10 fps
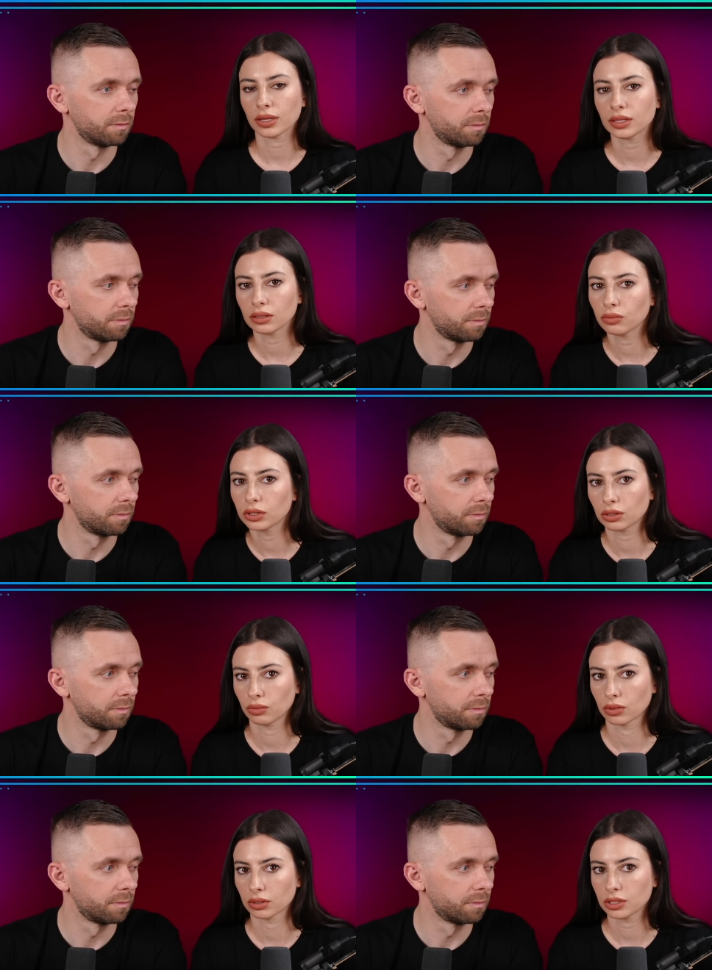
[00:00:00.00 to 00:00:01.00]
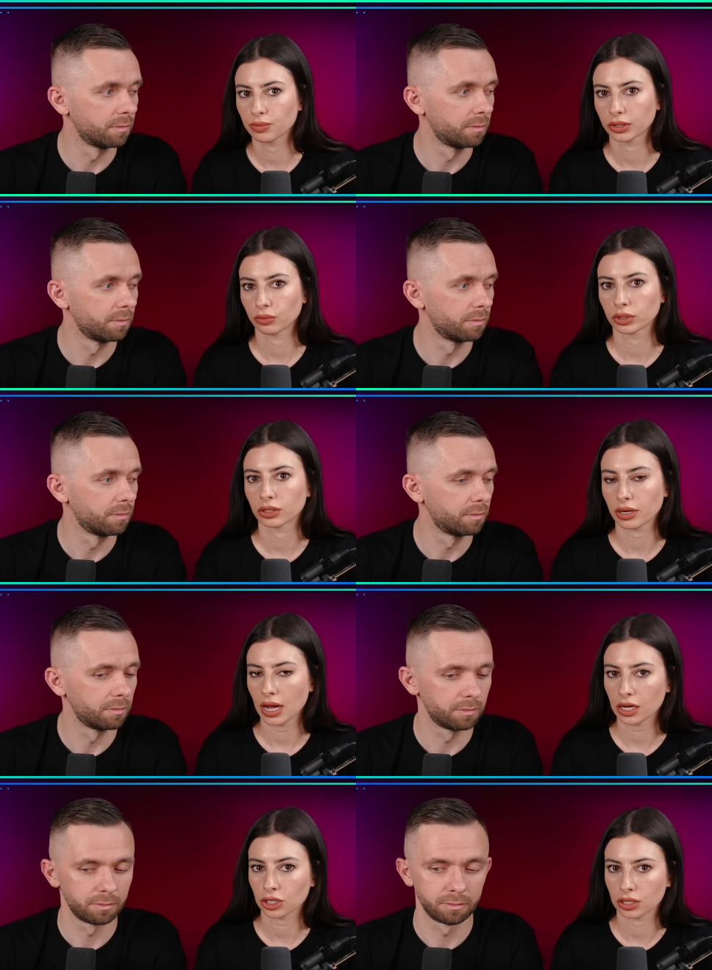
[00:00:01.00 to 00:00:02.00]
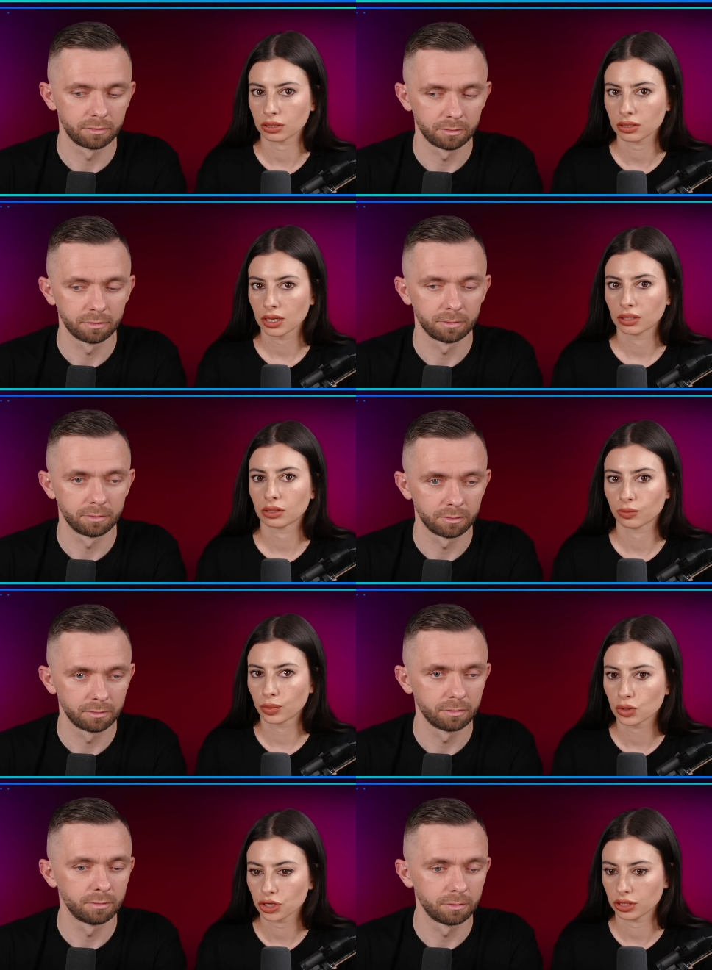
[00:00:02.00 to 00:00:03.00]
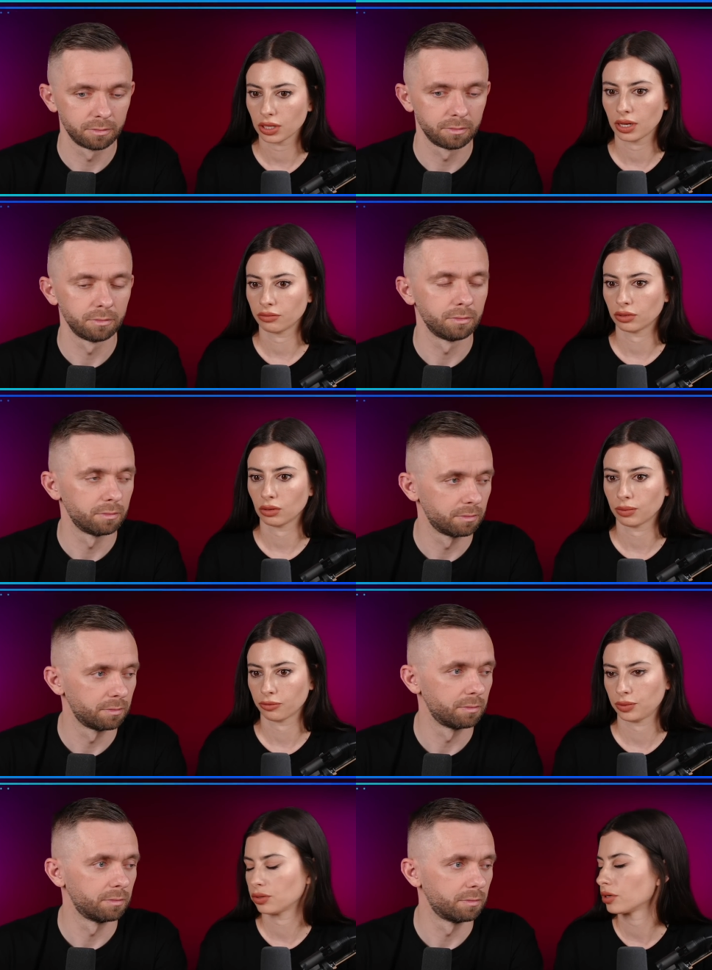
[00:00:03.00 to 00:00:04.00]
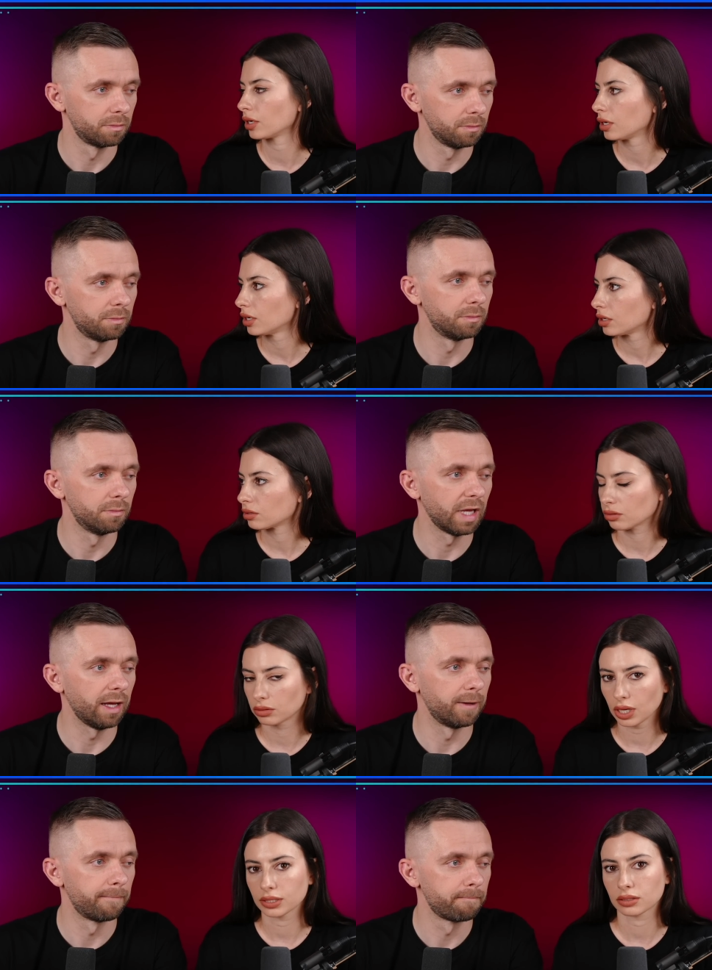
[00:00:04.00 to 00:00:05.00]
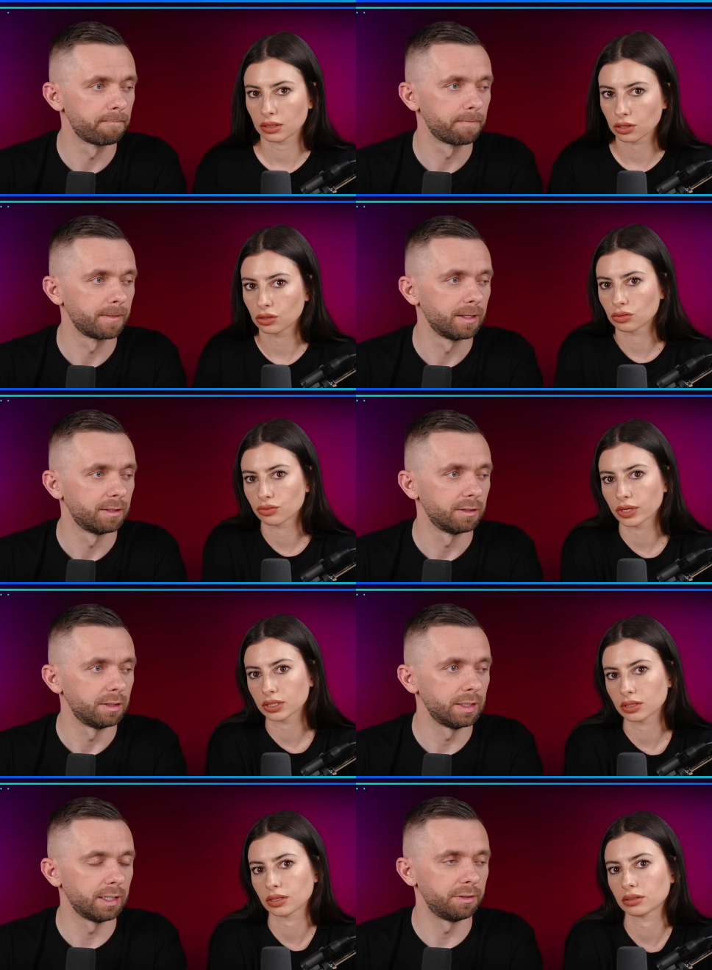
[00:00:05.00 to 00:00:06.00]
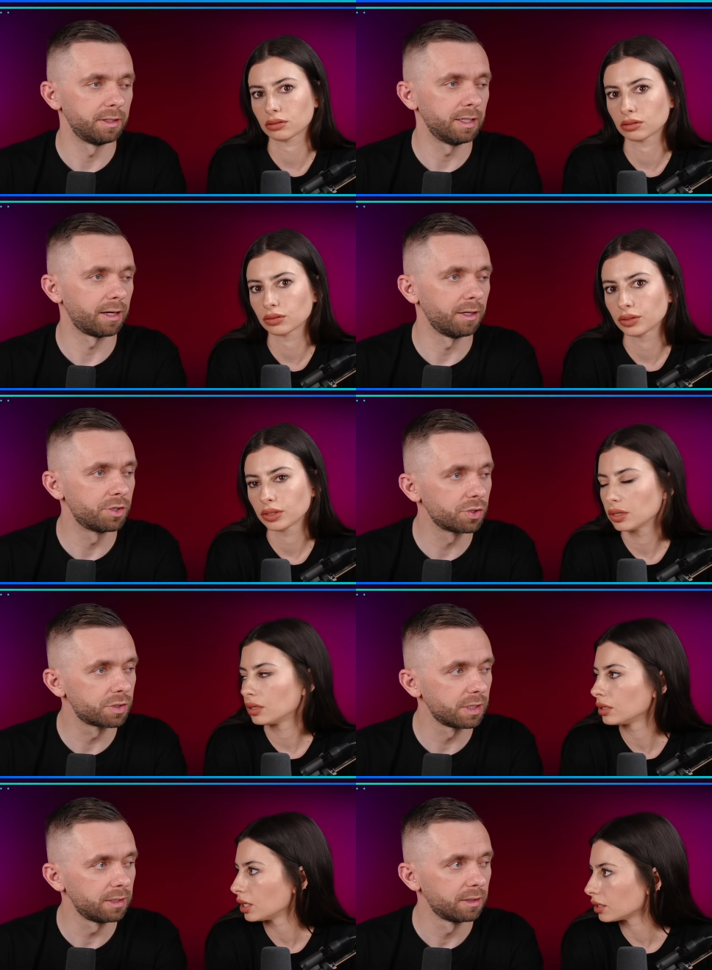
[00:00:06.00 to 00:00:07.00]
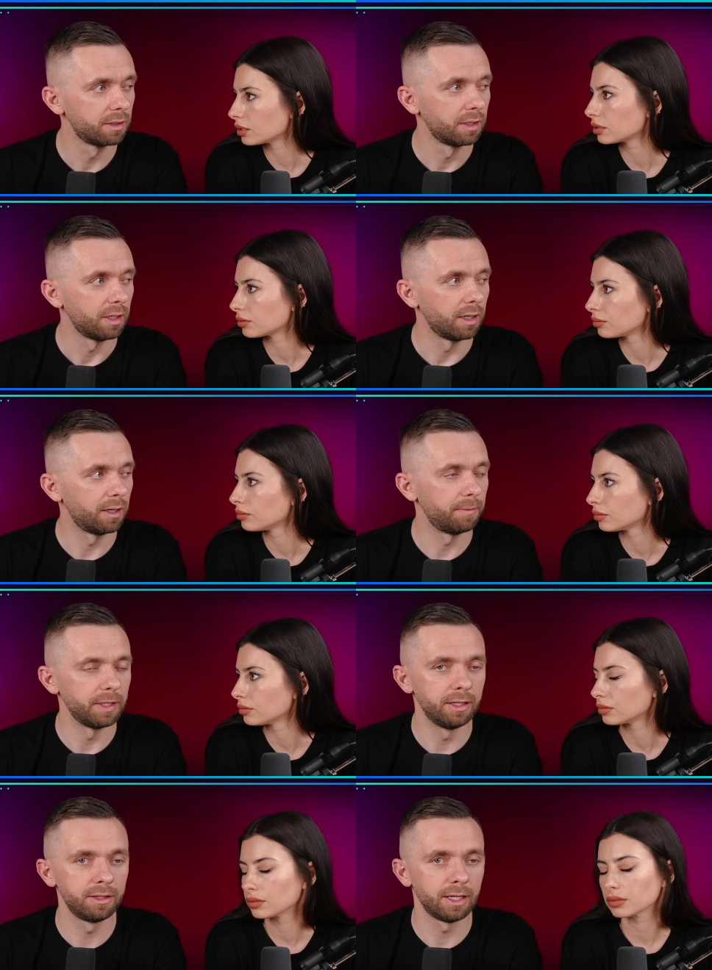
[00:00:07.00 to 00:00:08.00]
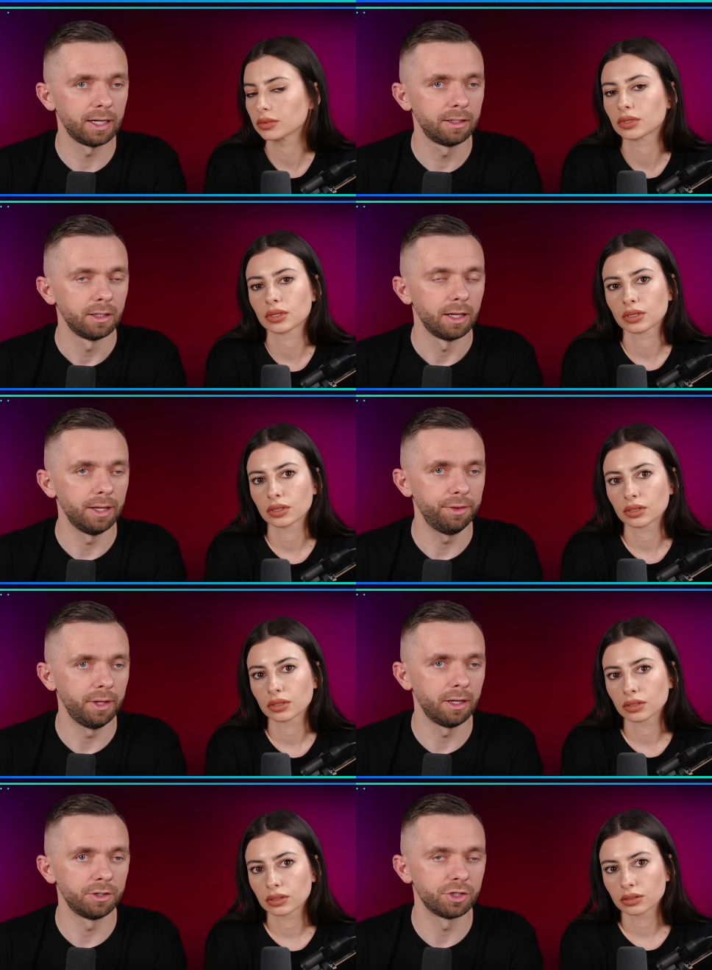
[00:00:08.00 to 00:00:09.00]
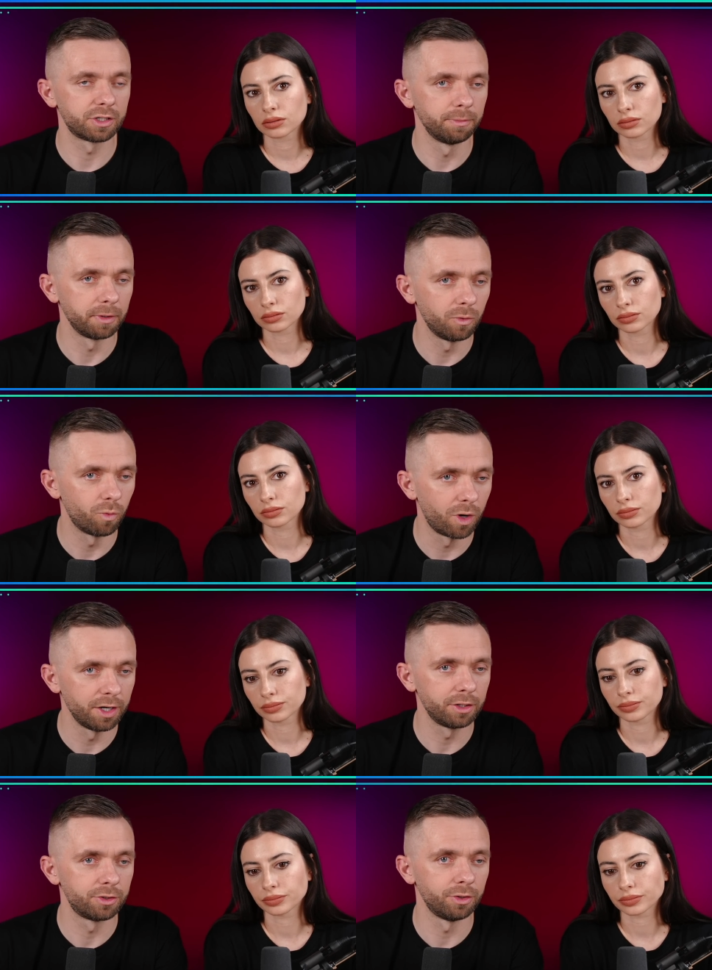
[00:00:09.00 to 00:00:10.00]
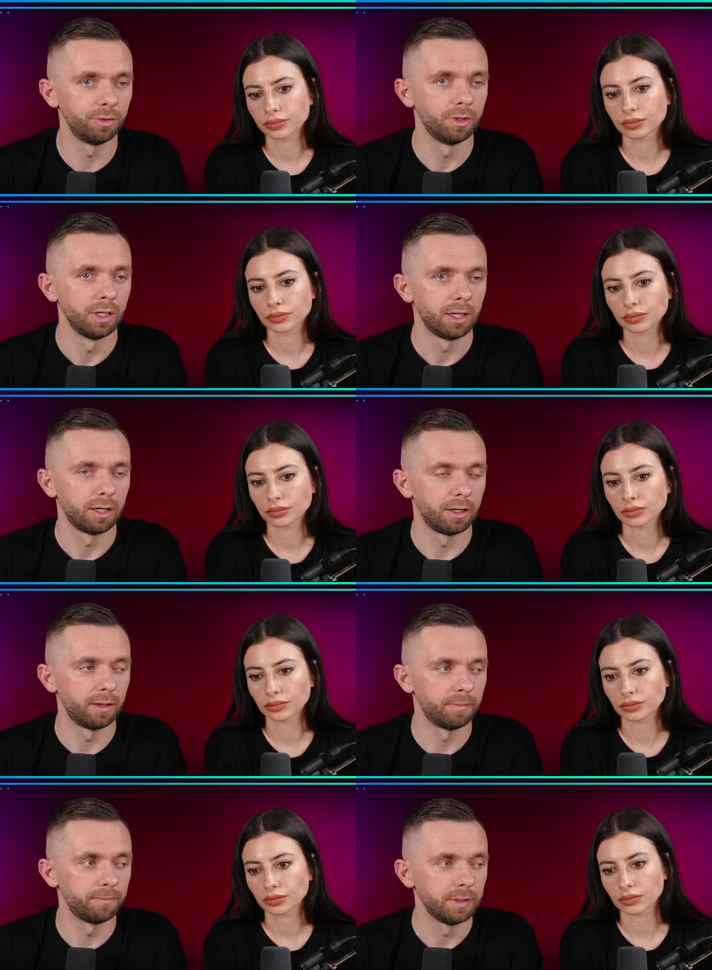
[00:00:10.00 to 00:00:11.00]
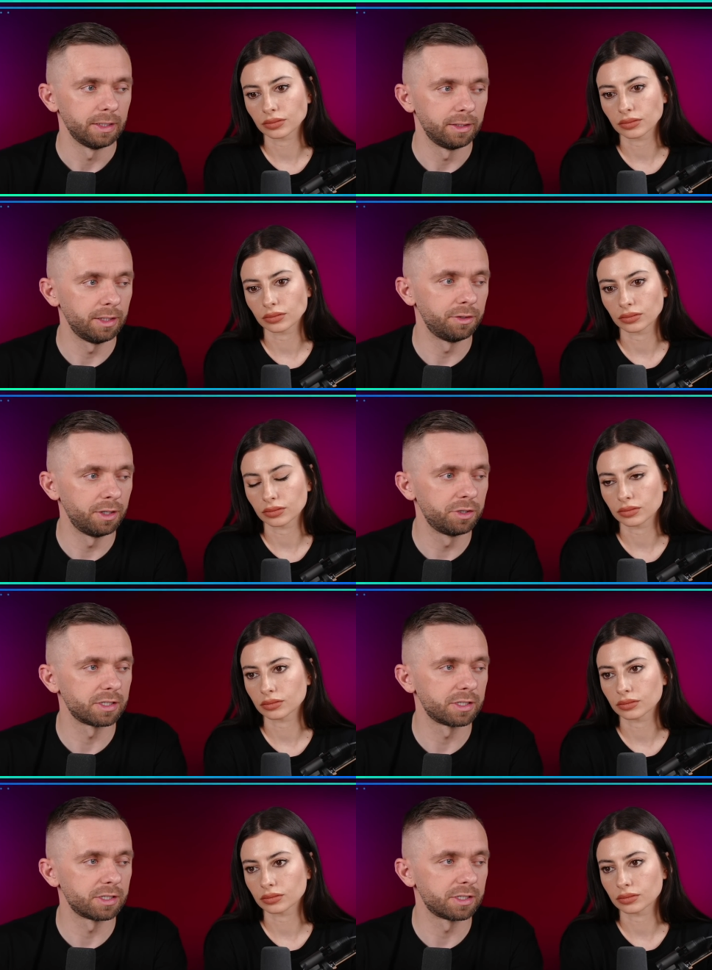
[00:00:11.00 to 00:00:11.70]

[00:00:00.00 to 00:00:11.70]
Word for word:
Speaker 1: thing with their words, but with their actions, they're pushing the envelope of purity. Mm-hmm. So that's a huge red. Yeah, sign.
Speaker 2: they're not interested yes. Mm-hmm. Um, in that, and they are just simply wanting to. Um, they they're just